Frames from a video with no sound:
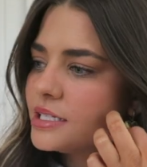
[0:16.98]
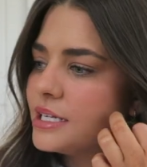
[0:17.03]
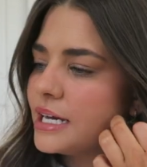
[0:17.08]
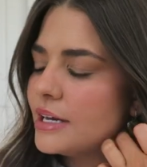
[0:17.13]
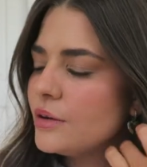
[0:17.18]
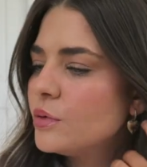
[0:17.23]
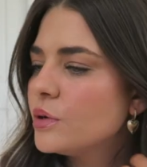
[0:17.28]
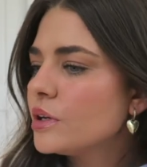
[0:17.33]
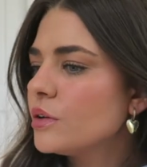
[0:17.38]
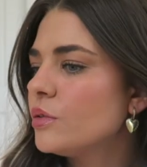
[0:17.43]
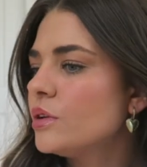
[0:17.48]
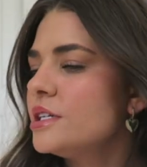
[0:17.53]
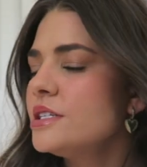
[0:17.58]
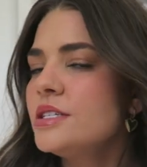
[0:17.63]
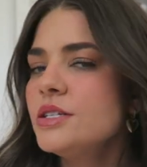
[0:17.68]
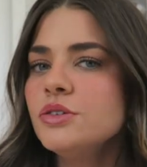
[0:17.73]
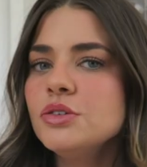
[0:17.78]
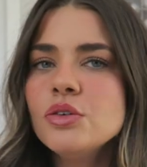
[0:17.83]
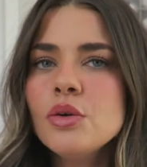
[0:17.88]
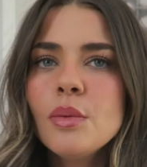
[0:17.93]
Today we're going
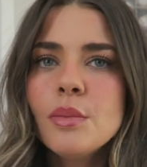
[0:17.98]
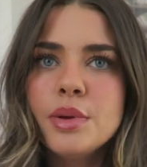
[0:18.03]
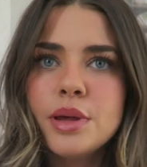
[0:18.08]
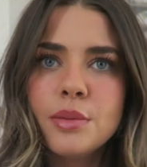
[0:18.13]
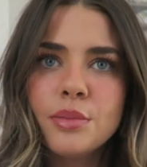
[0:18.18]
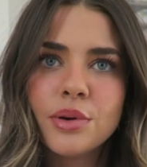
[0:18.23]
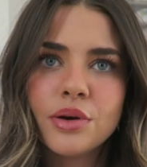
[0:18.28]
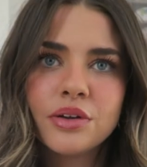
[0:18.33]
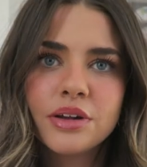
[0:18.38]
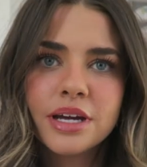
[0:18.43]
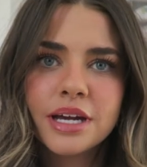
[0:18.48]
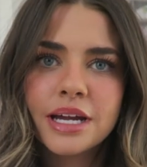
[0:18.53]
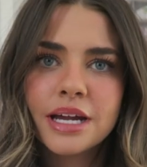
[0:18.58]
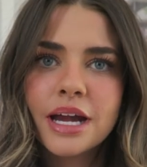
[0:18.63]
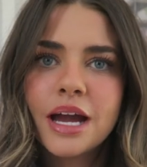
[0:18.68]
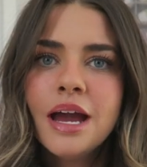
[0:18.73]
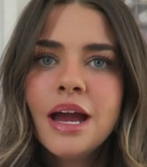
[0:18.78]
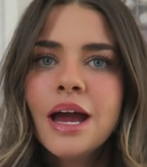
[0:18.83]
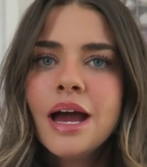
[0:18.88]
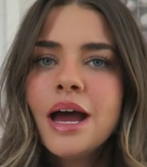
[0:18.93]
to be
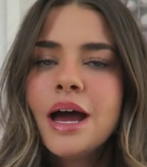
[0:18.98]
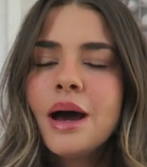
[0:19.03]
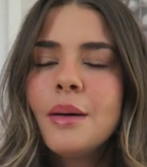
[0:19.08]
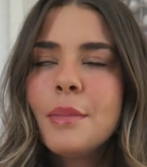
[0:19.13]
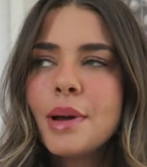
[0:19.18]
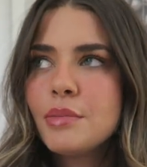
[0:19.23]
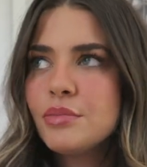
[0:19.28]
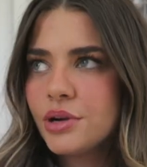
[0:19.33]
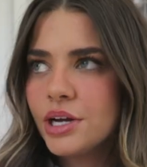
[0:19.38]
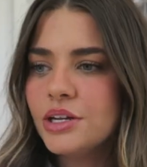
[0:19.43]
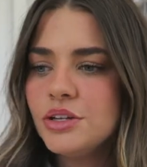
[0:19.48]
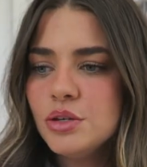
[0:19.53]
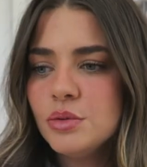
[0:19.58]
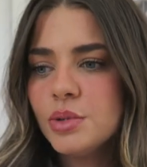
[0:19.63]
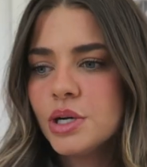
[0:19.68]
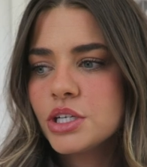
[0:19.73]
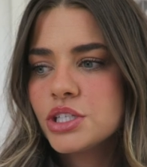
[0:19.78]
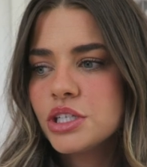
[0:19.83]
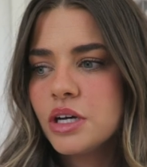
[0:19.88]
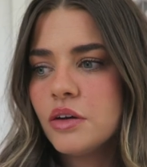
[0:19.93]
building my brand new
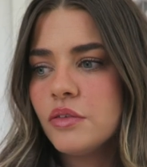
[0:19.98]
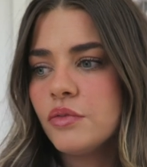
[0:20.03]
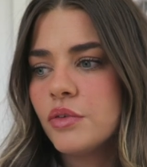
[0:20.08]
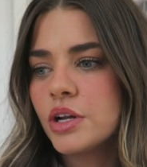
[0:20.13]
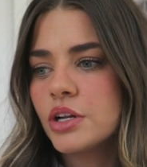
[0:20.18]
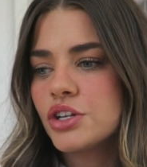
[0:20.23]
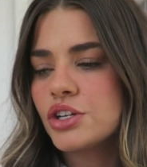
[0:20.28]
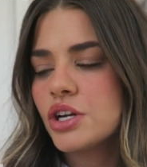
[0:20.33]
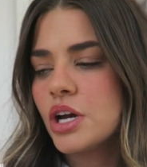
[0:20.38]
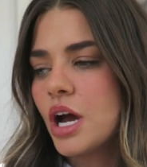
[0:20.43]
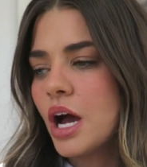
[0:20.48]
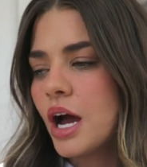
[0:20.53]
bookshelf, which